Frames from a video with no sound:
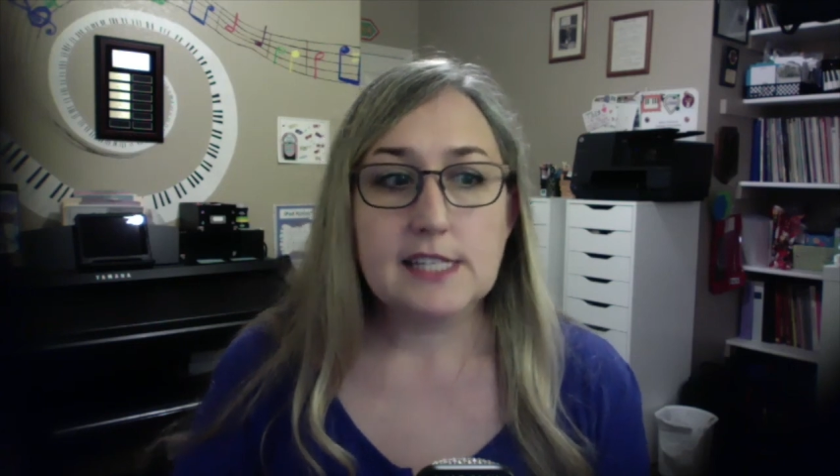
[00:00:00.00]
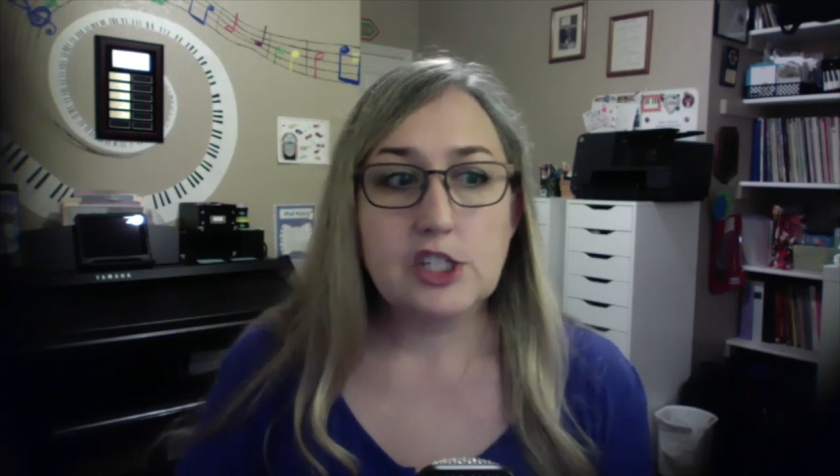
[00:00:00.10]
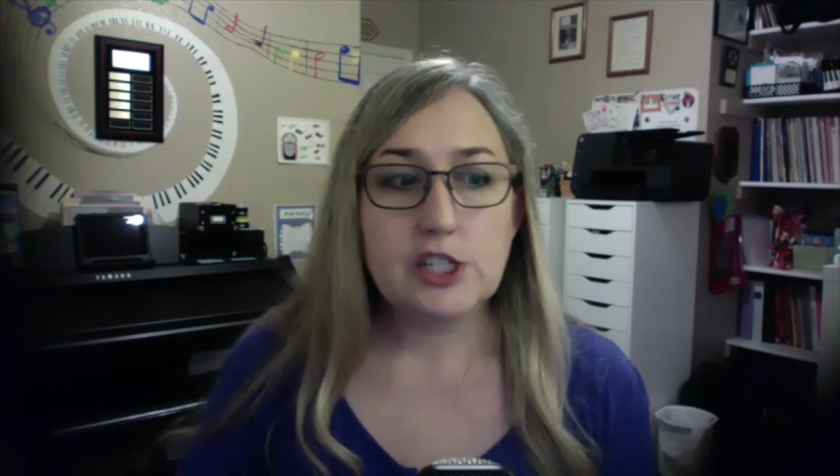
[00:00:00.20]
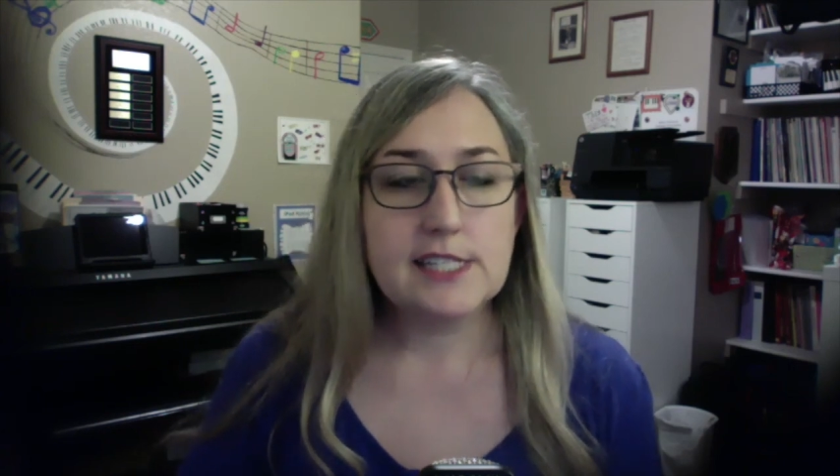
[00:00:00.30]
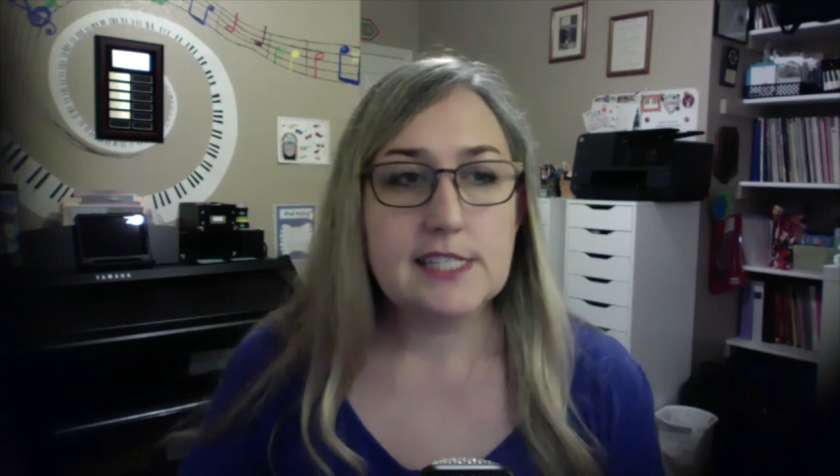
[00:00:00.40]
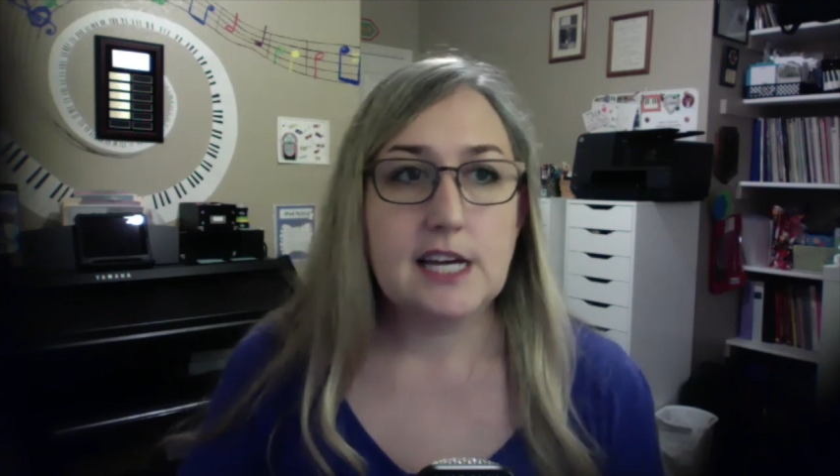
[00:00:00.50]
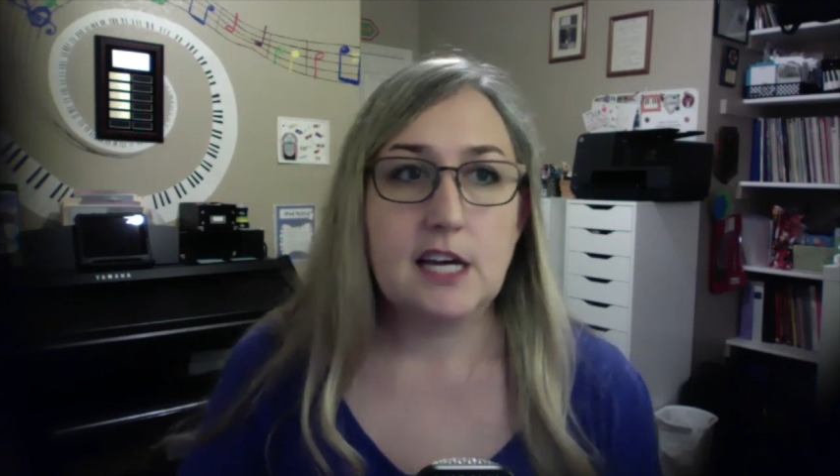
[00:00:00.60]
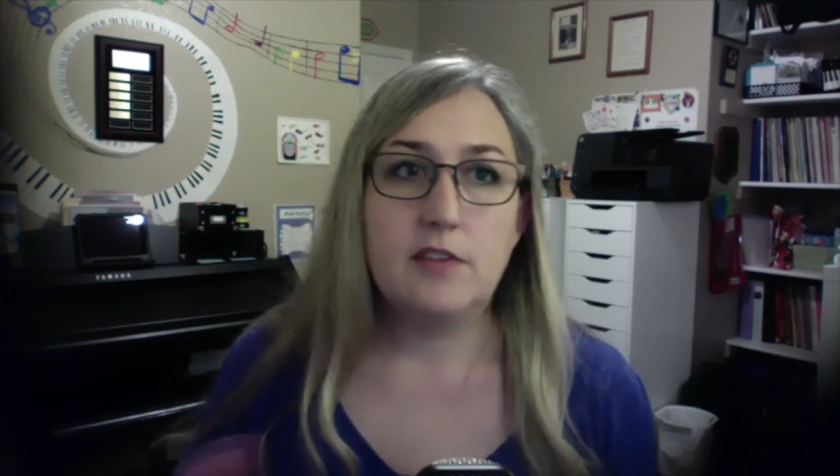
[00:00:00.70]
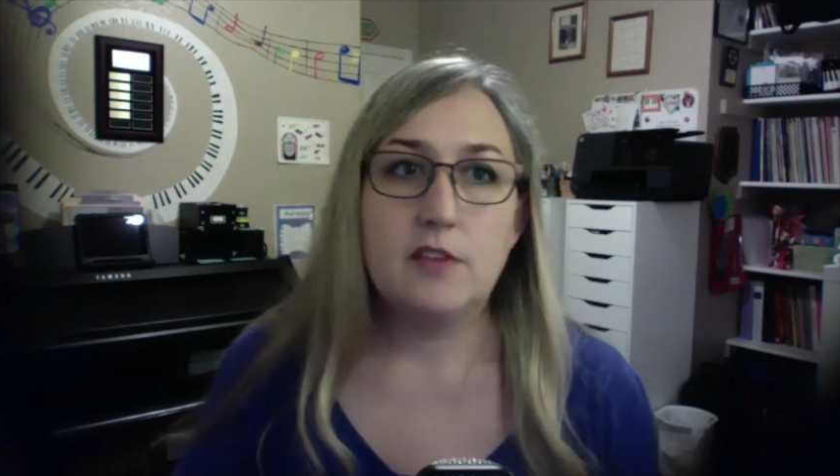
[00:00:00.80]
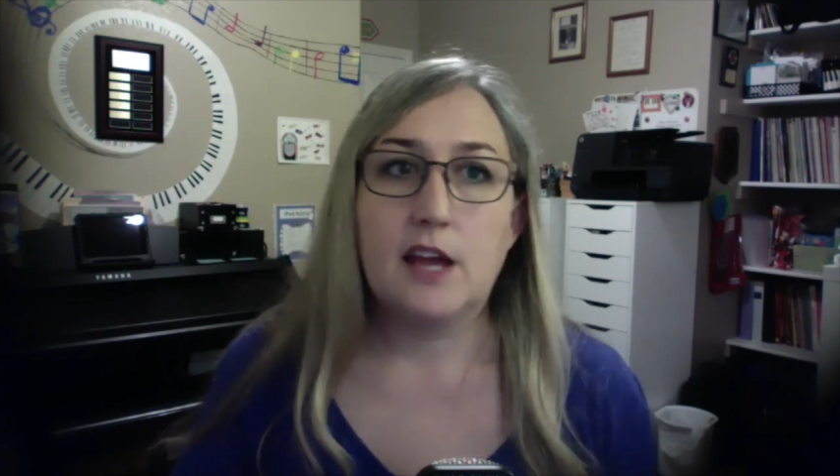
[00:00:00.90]
gist
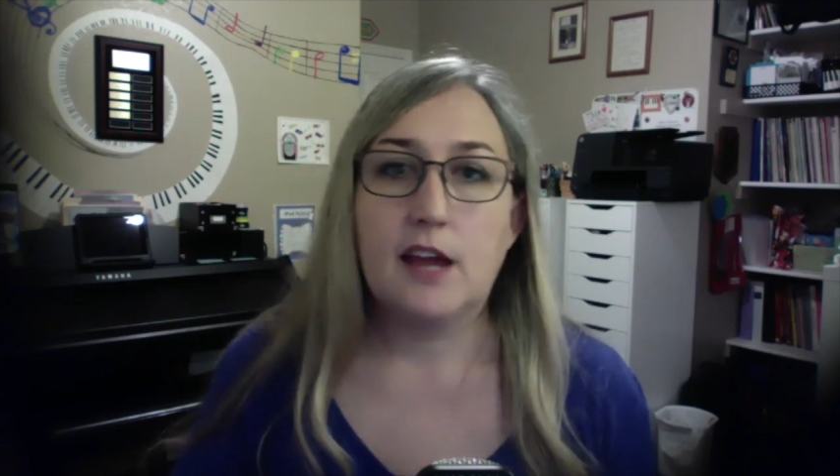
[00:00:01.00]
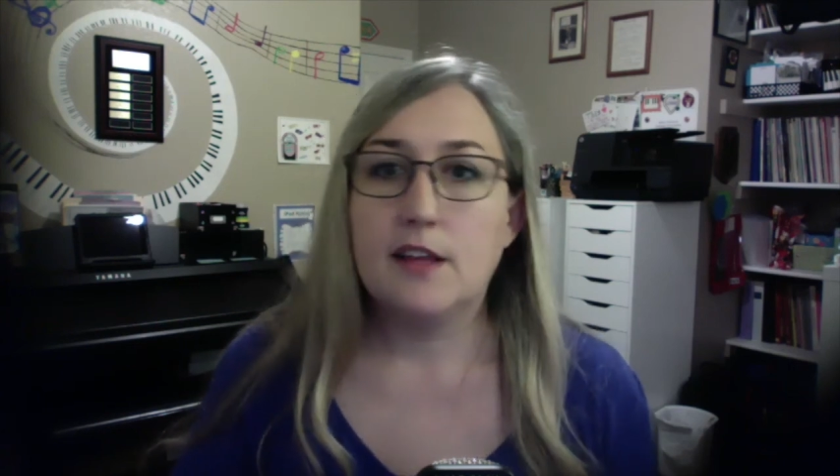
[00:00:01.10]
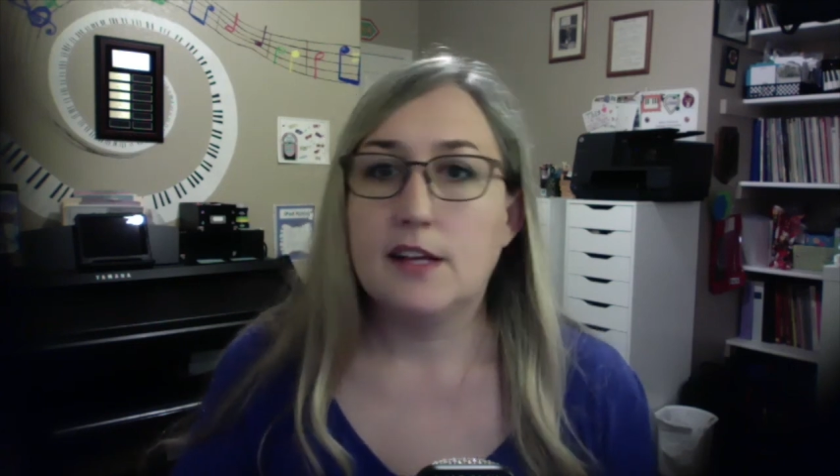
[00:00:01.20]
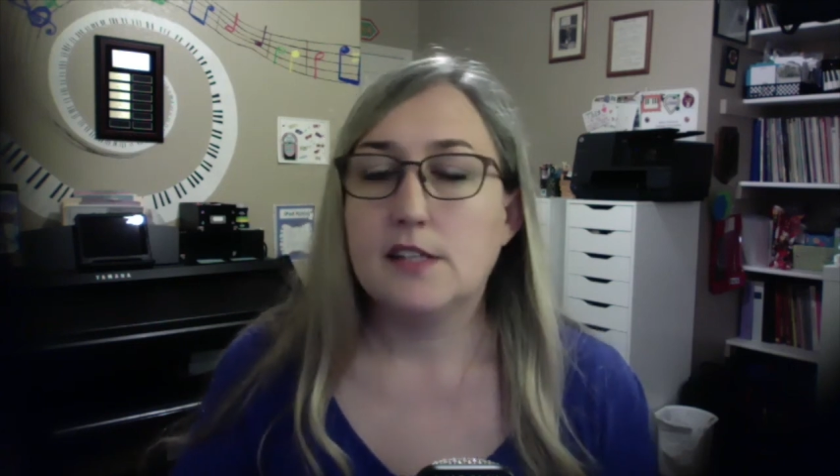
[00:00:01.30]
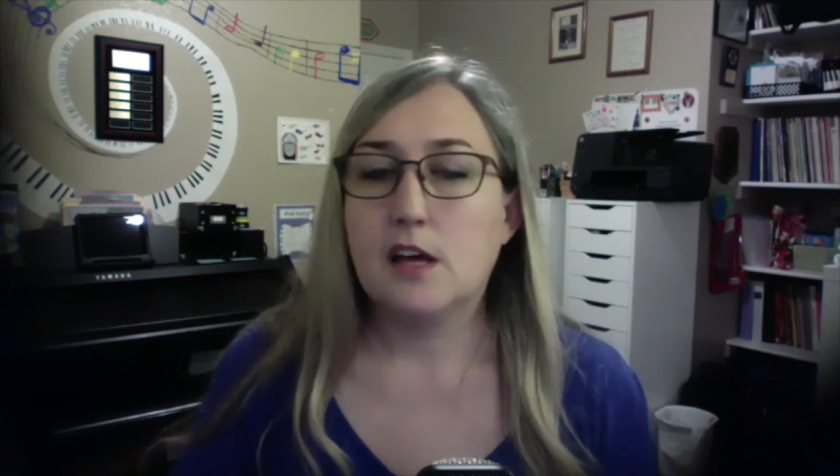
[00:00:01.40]
of the guidelines.